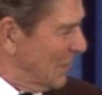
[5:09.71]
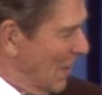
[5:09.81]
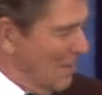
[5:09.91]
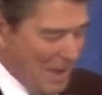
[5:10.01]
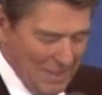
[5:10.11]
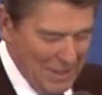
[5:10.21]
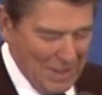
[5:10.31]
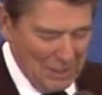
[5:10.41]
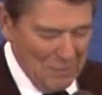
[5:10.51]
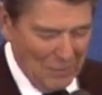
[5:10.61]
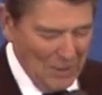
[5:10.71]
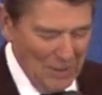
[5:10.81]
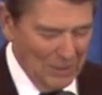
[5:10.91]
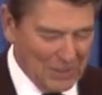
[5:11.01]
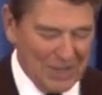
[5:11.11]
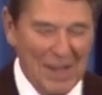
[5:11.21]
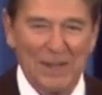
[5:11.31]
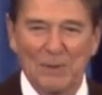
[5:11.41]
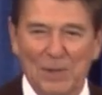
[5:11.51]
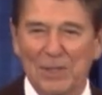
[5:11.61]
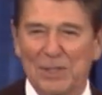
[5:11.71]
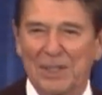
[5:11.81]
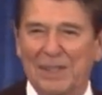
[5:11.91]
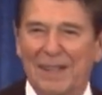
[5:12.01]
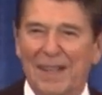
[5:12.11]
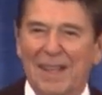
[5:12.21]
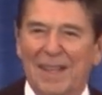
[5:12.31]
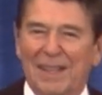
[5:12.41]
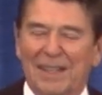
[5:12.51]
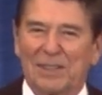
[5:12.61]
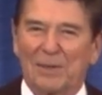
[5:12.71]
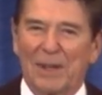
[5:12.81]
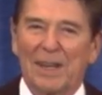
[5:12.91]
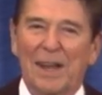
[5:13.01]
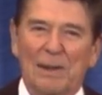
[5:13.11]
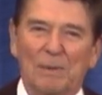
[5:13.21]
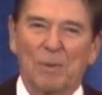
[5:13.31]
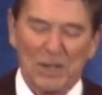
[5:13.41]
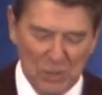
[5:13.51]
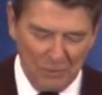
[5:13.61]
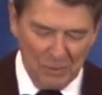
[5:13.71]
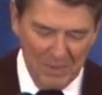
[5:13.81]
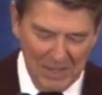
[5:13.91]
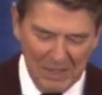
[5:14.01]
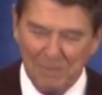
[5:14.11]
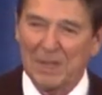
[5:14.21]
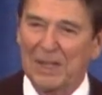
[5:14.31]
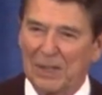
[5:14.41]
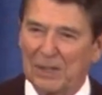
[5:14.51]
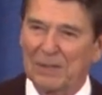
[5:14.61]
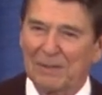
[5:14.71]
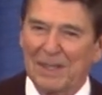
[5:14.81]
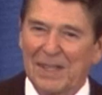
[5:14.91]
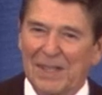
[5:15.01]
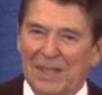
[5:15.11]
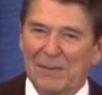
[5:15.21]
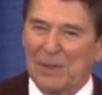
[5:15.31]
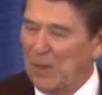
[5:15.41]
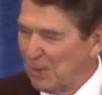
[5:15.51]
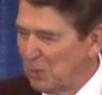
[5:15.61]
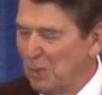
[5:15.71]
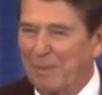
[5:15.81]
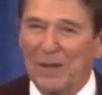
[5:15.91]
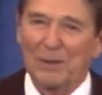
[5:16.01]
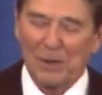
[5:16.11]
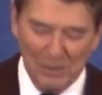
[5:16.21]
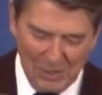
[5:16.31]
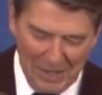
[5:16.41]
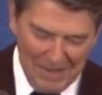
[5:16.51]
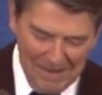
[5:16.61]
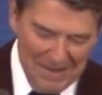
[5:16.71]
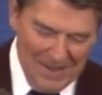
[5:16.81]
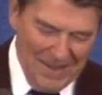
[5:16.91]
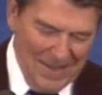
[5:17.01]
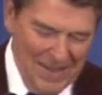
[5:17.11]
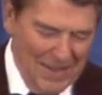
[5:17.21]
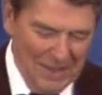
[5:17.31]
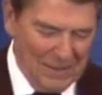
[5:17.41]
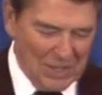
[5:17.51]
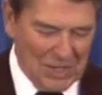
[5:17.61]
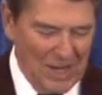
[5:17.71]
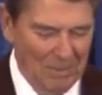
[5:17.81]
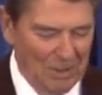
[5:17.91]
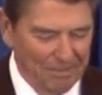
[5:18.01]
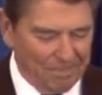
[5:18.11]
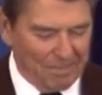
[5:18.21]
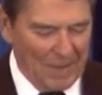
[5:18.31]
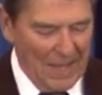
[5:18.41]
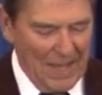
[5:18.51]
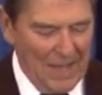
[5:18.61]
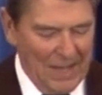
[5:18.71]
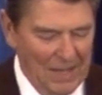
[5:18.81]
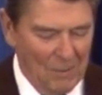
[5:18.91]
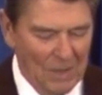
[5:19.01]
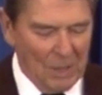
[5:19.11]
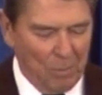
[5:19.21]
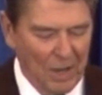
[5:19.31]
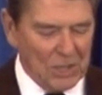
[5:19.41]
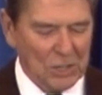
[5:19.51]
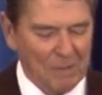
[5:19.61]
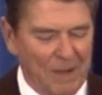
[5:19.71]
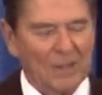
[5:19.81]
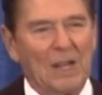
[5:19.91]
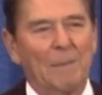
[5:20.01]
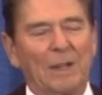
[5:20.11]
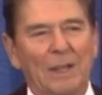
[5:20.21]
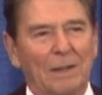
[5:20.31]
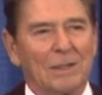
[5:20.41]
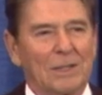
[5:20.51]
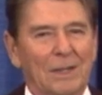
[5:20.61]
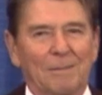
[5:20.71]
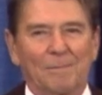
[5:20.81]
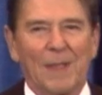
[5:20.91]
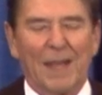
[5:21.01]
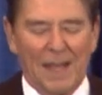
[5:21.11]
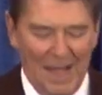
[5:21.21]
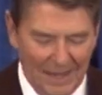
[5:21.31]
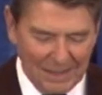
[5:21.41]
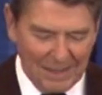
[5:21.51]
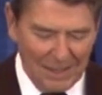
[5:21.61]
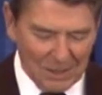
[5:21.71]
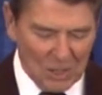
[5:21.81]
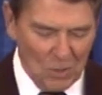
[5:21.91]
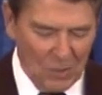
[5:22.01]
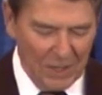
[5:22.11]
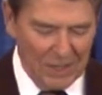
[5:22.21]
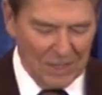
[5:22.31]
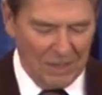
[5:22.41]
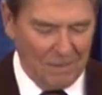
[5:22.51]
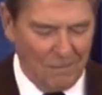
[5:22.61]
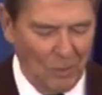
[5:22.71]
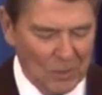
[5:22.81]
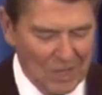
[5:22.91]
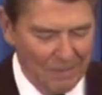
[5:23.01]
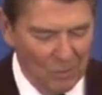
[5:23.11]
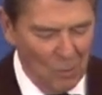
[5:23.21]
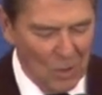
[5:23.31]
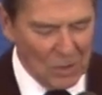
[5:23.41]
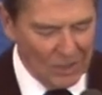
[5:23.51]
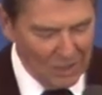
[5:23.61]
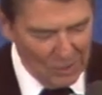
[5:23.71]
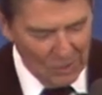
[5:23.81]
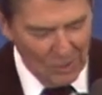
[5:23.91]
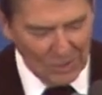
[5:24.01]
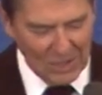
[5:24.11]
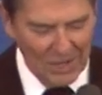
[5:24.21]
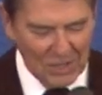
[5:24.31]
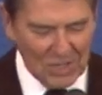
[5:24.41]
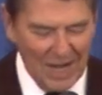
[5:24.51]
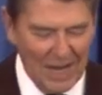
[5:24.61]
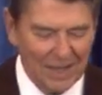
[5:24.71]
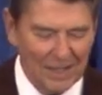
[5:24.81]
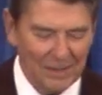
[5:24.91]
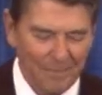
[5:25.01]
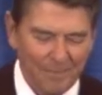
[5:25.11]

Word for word: Strom, I thank you for all those kind words, and it's a great honor and pleasure for me to be here with those who have been introduced at this table. One of the pleasures about coming here is that I get to tell stories that folks up in Washington don't always understand.